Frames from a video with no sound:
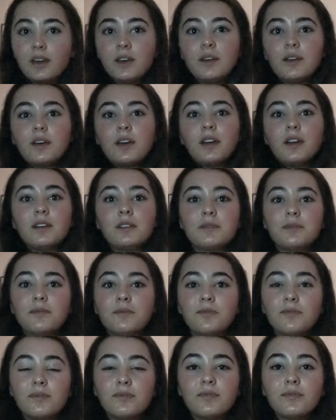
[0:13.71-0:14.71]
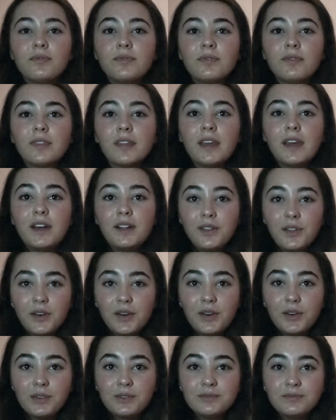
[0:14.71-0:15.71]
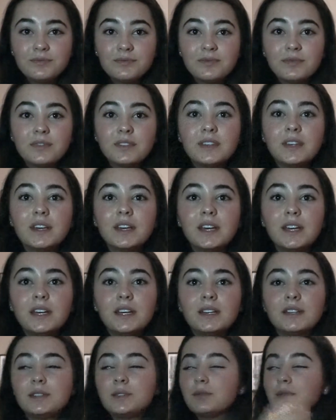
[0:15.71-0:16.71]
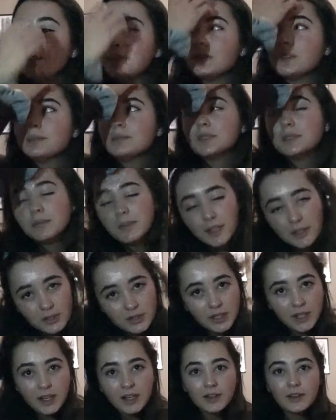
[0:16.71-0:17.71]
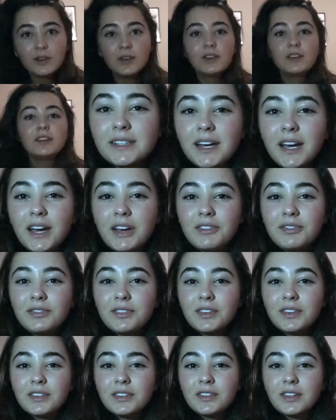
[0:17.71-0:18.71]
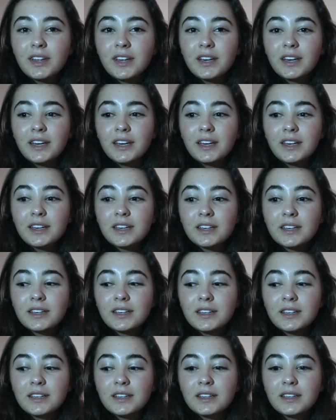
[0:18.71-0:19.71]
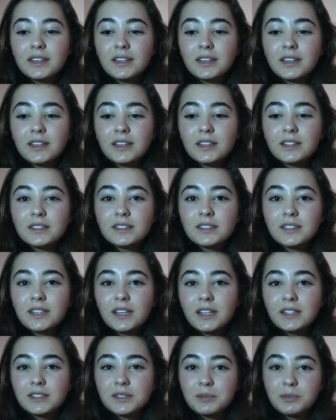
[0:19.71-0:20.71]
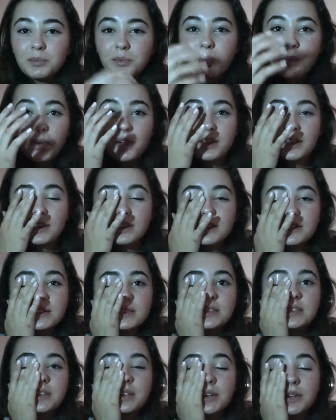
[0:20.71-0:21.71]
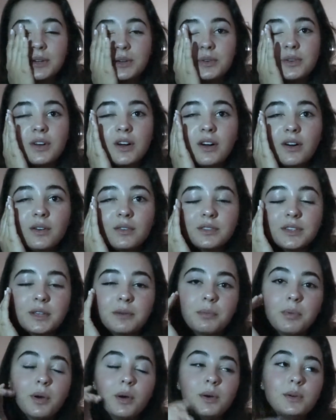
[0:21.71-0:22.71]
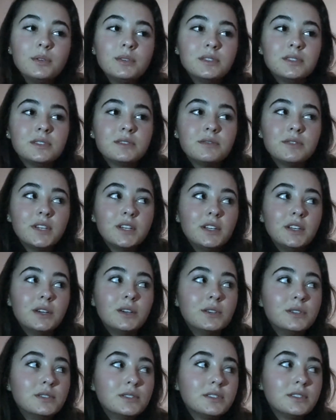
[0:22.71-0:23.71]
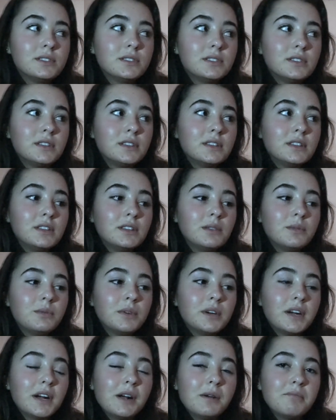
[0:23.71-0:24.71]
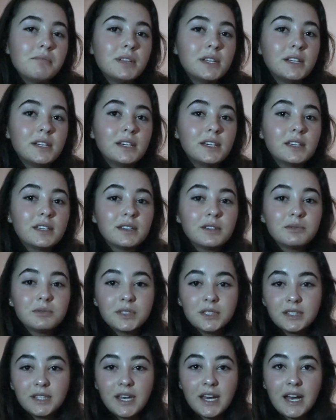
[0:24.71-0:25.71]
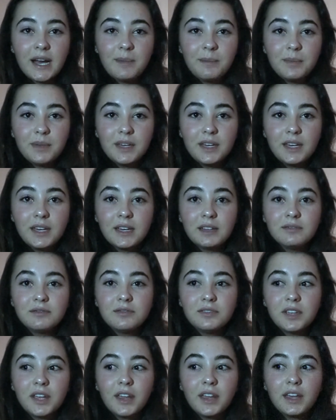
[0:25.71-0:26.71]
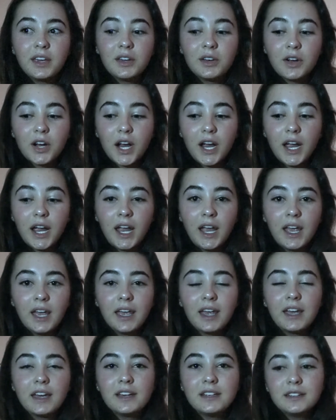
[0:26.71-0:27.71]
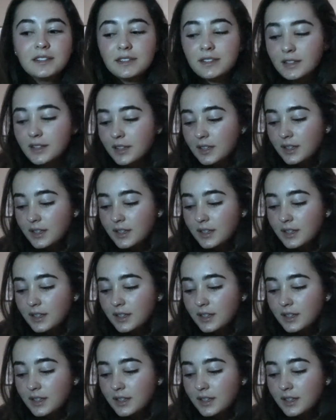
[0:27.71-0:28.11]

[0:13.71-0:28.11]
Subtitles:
Okay, hello and welcome to my channel. I feel like it's important to not only post videos where I'm like really happy and feeling great and